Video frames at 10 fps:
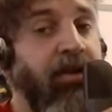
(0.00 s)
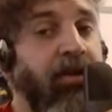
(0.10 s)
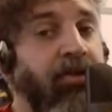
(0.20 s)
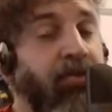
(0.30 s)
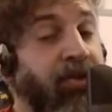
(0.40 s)

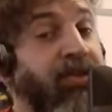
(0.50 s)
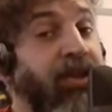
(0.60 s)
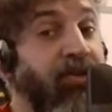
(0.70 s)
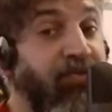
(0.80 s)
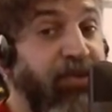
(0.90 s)
you will see a
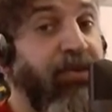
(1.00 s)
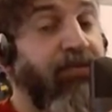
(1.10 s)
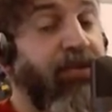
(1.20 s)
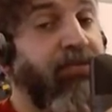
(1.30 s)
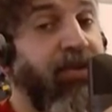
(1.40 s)
lot of people
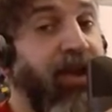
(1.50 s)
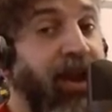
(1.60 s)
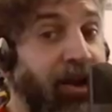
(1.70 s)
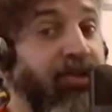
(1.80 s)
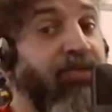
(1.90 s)
from a
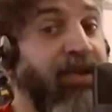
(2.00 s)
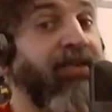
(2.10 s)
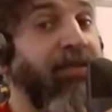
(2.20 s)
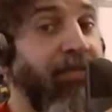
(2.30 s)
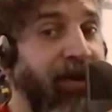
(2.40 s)
lot of
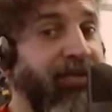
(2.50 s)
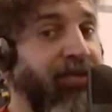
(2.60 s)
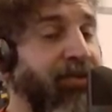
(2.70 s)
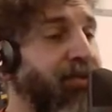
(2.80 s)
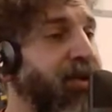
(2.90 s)
places in
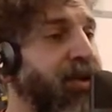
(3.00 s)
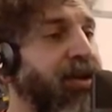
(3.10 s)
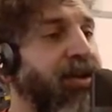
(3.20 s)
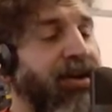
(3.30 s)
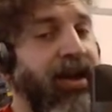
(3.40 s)
Mexico.
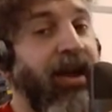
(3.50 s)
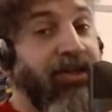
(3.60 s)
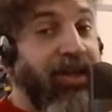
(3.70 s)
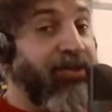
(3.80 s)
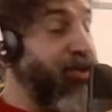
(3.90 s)
And
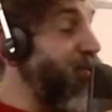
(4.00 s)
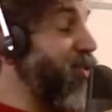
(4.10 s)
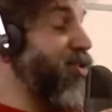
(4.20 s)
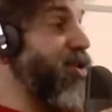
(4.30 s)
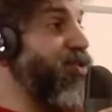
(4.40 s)
actually Antonio
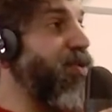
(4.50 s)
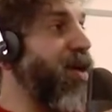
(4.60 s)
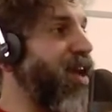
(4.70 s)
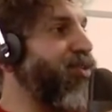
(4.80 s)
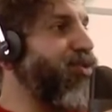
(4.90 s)
was there as well,
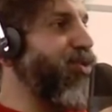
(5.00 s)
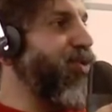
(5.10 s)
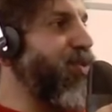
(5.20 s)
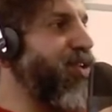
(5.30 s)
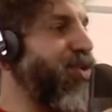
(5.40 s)
but he had to
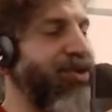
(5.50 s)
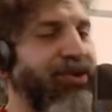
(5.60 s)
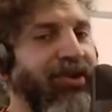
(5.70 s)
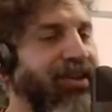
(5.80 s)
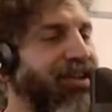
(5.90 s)

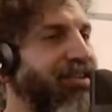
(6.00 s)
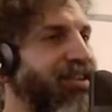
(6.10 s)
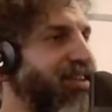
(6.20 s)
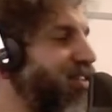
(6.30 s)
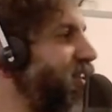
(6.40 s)
return
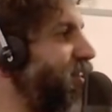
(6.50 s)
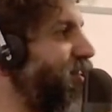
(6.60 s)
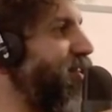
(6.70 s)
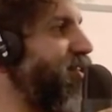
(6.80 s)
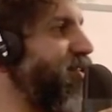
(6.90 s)
yesterday
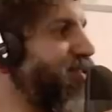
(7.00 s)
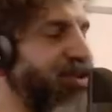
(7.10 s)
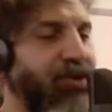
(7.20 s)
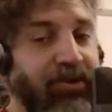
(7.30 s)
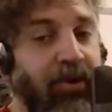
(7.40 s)
earlier, so
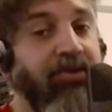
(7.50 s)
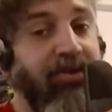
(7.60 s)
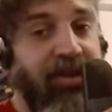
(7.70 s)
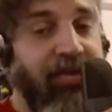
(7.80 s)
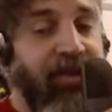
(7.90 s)
he was also
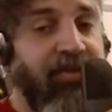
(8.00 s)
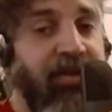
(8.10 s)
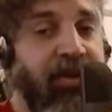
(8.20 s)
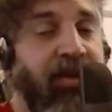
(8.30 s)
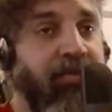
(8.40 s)
at the event,
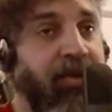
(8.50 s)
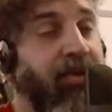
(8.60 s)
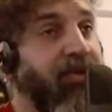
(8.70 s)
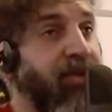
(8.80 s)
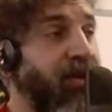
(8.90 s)

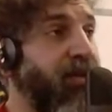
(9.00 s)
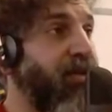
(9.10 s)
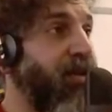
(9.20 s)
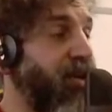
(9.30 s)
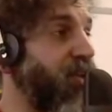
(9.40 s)
because
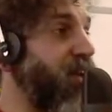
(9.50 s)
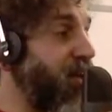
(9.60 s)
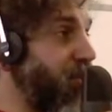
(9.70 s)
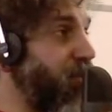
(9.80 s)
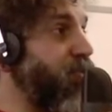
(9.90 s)
actually
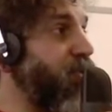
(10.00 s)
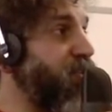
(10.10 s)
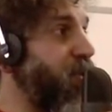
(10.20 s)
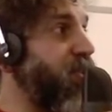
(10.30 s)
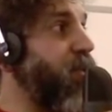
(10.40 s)
Hacedores was
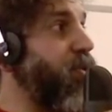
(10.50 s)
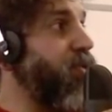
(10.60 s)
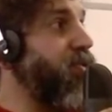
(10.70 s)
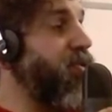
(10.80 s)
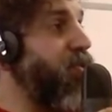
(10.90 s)
the one that
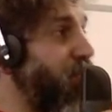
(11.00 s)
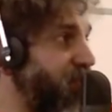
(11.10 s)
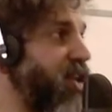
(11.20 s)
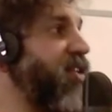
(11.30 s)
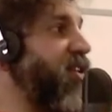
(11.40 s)
was
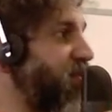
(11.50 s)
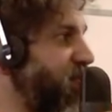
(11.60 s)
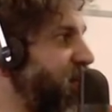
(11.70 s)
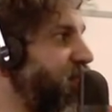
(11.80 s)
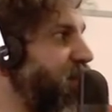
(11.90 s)
coordinating
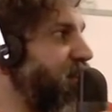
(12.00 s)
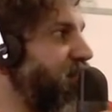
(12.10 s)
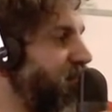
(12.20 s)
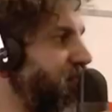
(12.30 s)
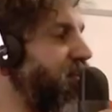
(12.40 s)
everybody, right?
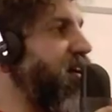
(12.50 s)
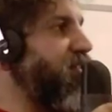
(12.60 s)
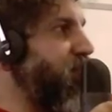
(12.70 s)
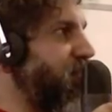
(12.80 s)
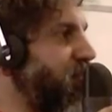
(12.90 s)
So you
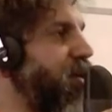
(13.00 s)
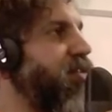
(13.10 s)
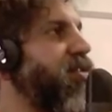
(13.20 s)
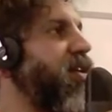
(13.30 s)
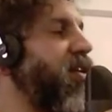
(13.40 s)
guys were the
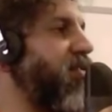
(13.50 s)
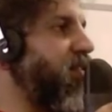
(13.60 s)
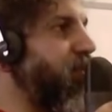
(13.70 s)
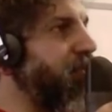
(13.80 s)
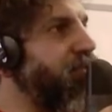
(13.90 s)
ones that getting the
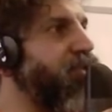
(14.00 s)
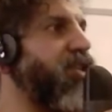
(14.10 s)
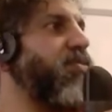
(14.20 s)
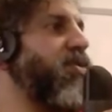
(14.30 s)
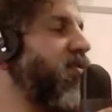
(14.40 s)

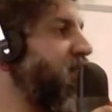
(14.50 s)
sponsorships and